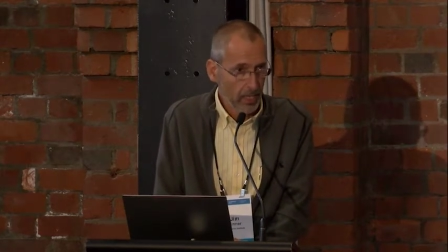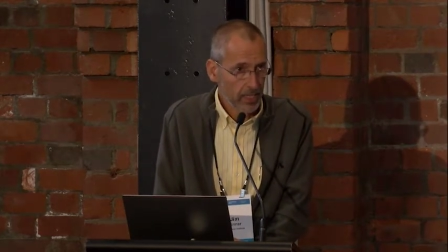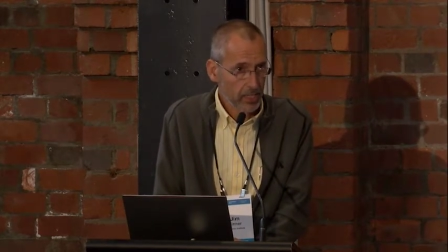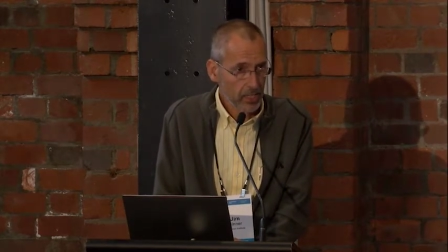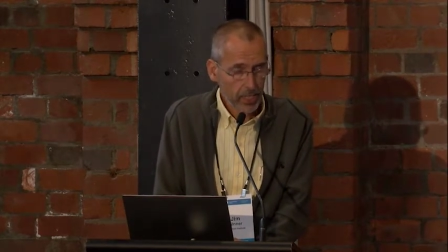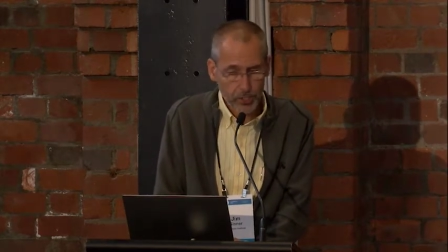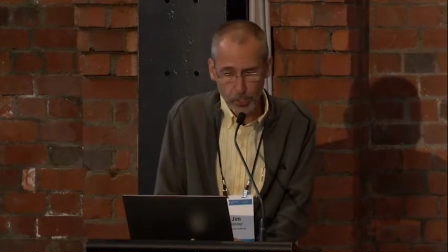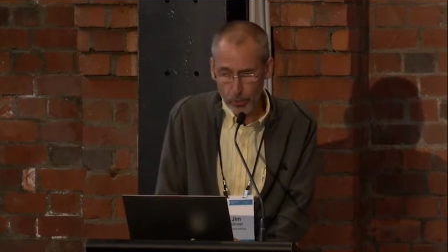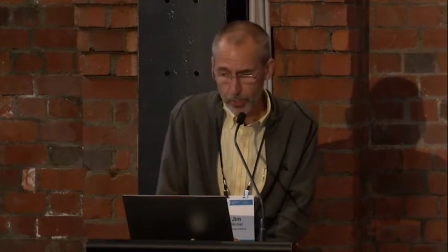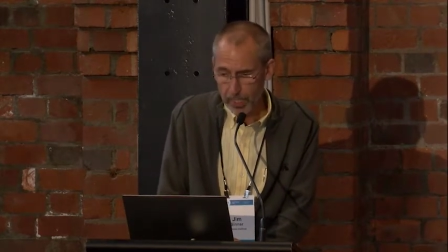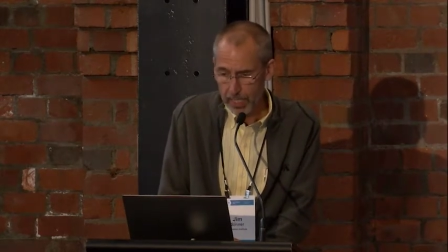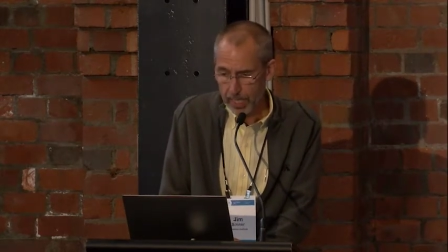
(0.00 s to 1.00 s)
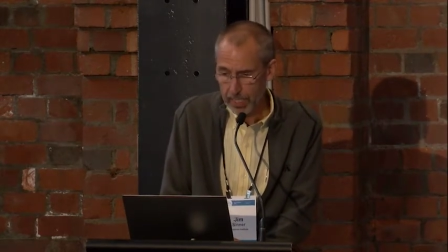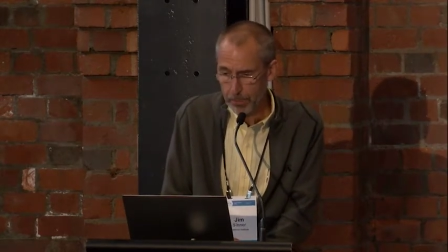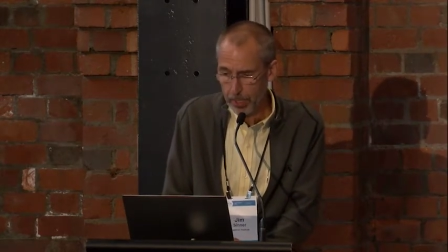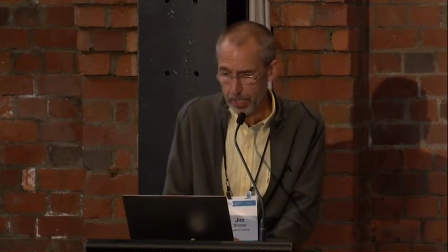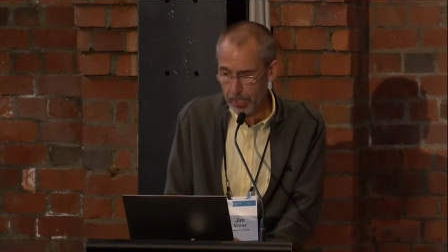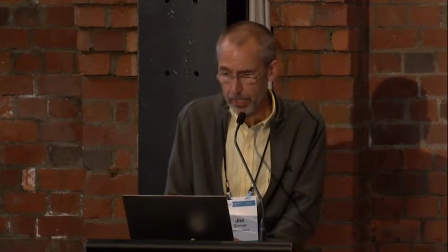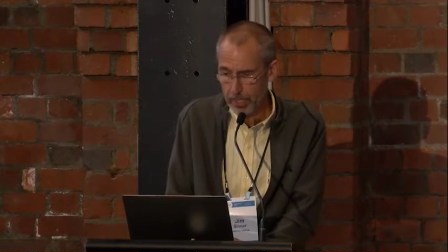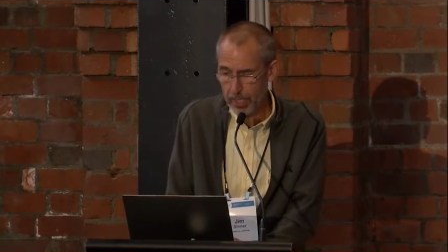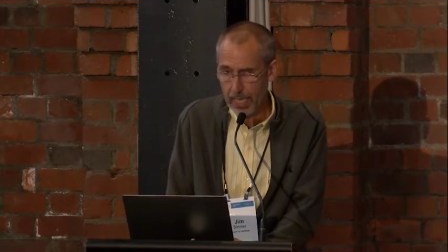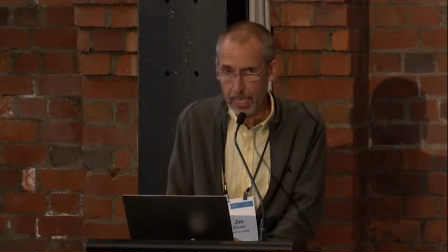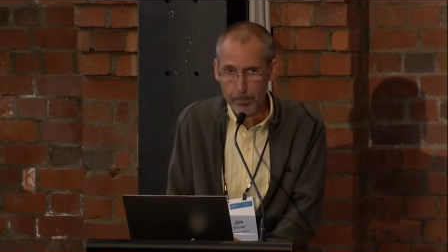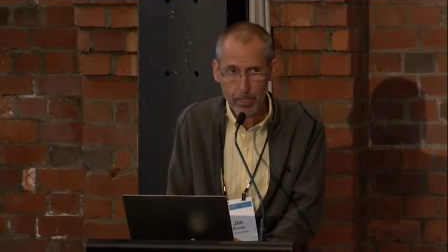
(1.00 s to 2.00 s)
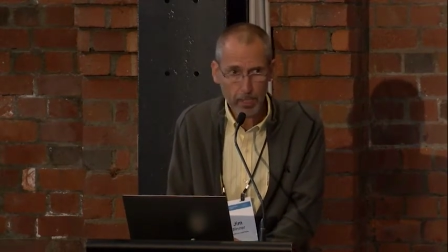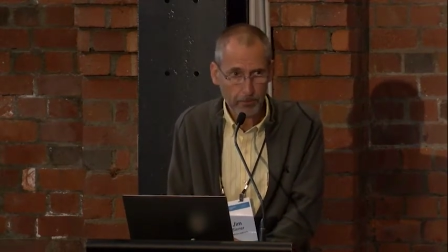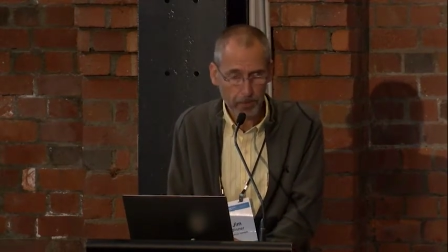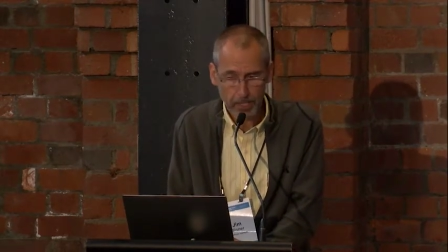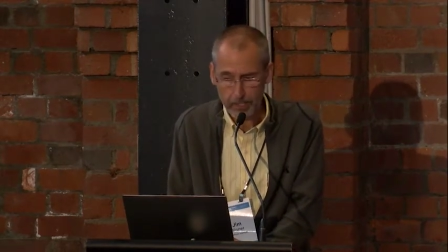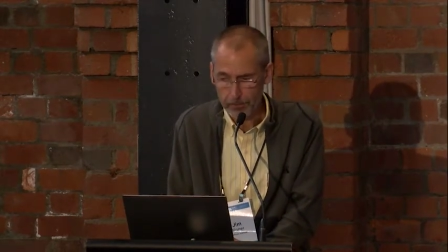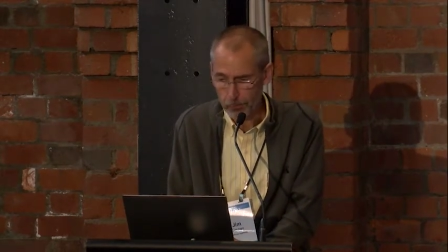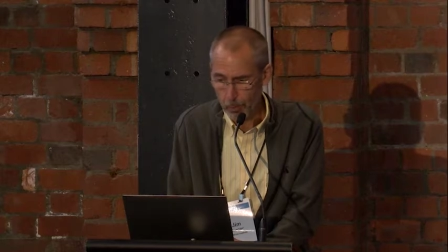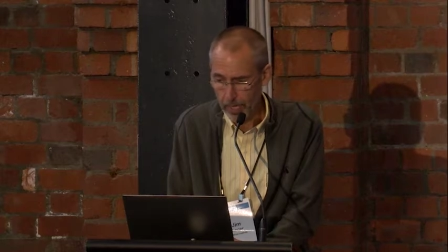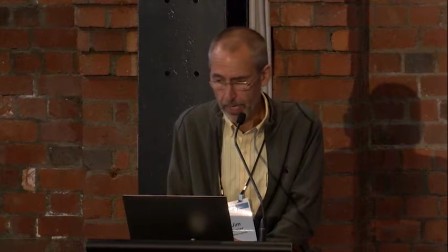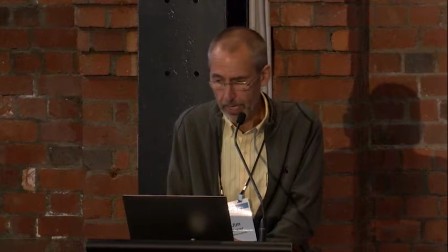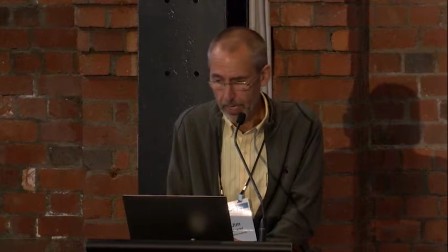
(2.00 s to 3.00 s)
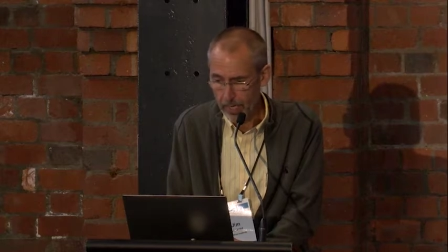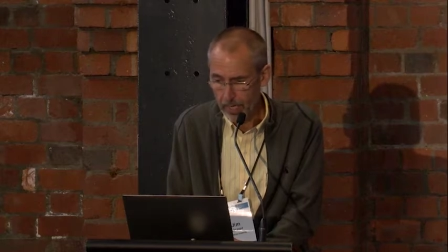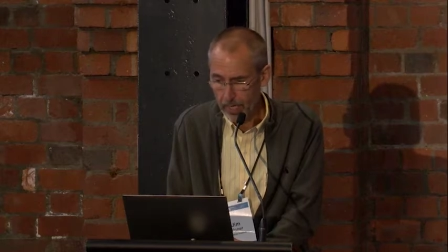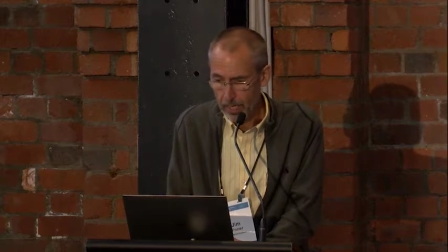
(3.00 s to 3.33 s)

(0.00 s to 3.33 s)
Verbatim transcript: in situ experiences can be an effective way